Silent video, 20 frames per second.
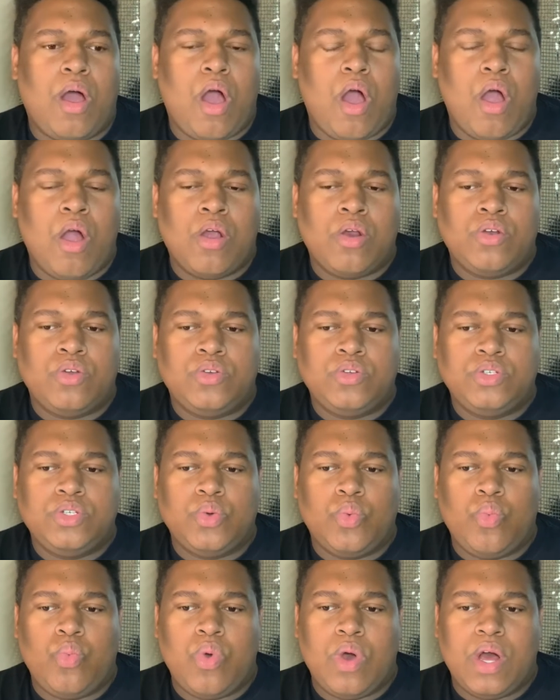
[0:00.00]

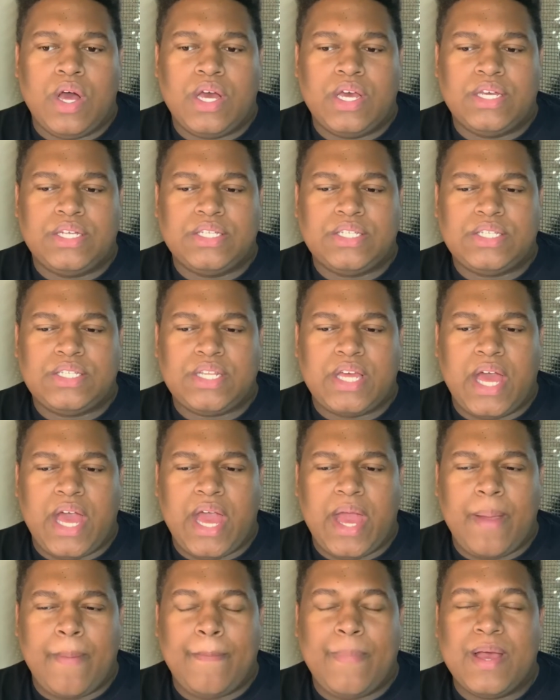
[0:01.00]
Arnold was
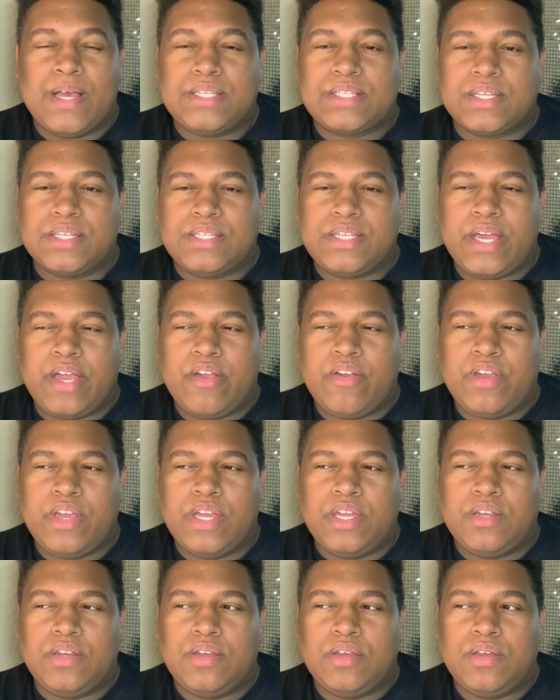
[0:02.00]
a
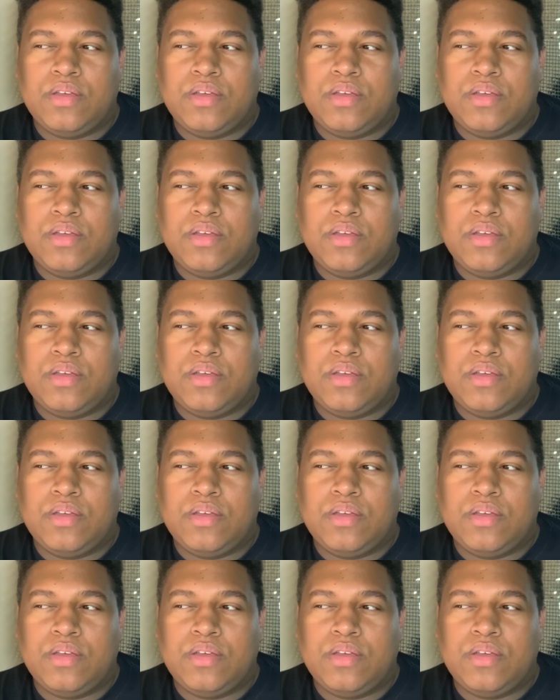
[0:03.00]
pescatarian